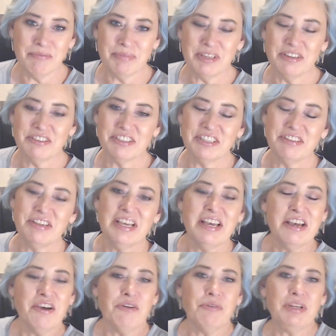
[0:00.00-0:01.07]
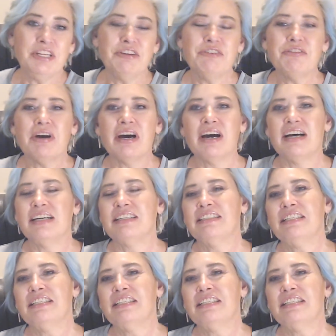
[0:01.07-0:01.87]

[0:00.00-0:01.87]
Usually when you uh,